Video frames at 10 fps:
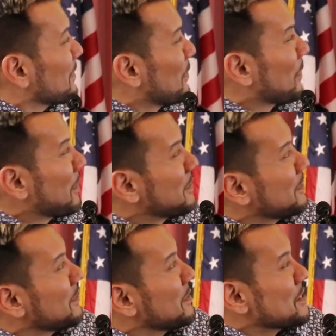Okay,
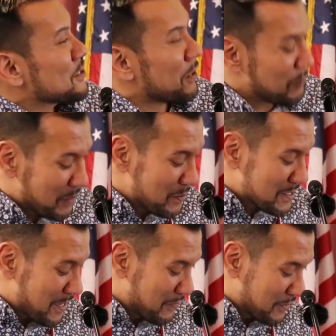so I
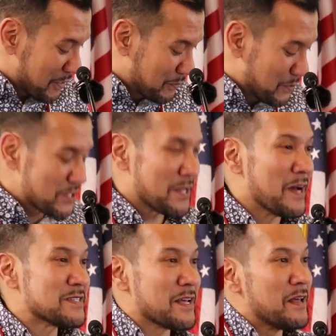promise I have a couple more
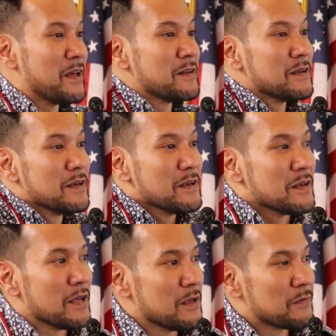slides, and
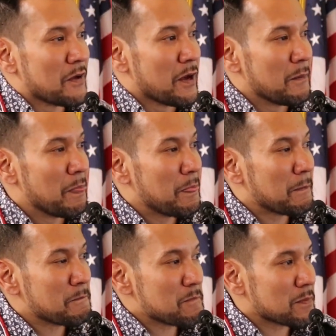if
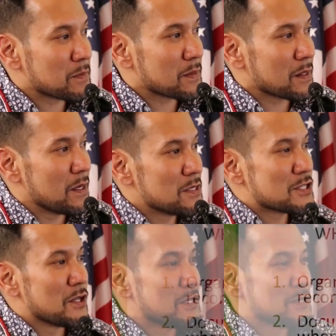
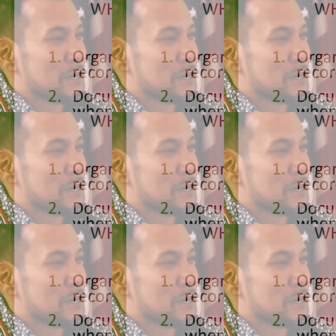so let's